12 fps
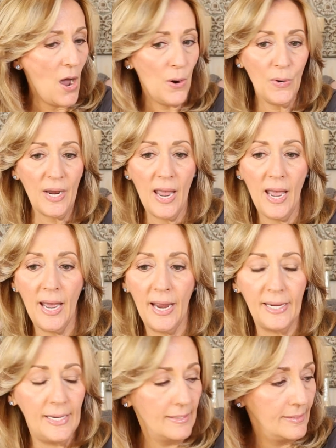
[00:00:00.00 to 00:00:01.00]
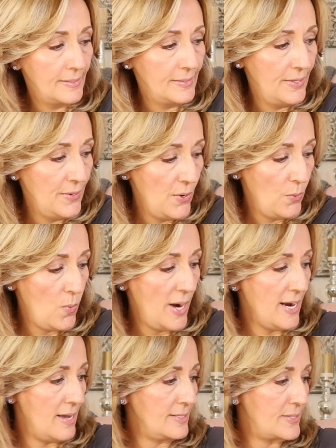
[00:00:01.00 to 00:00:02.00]
Okay,
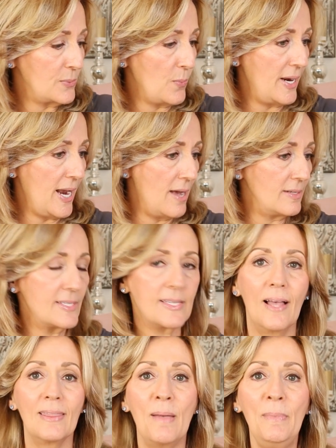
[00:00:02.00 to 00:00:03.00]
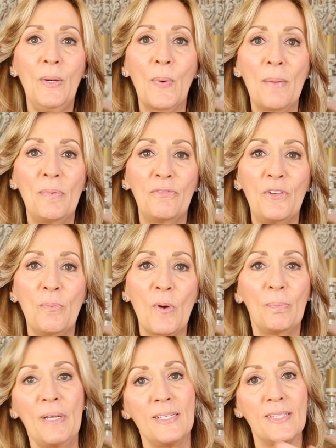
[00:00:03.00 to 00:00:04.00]
what else, what else? Let me grab a few
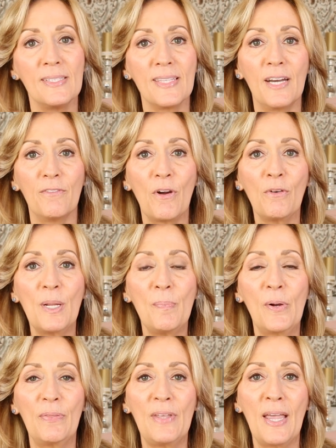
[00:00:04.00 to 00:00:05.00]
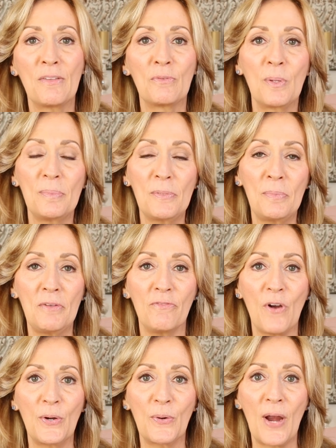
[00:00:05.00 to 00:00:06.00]
more pieces that I've already put in the other room to be
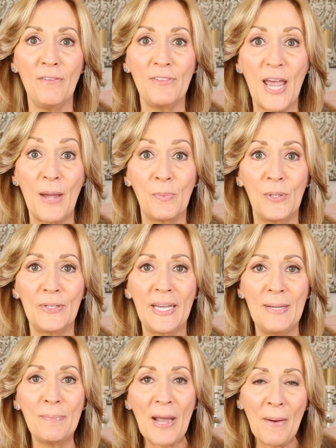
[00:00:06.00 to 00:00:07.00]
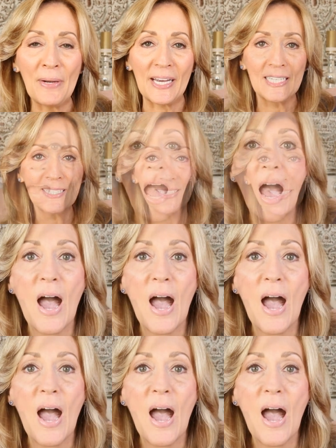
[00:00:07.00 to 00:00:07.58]
photographed and we'll keep going.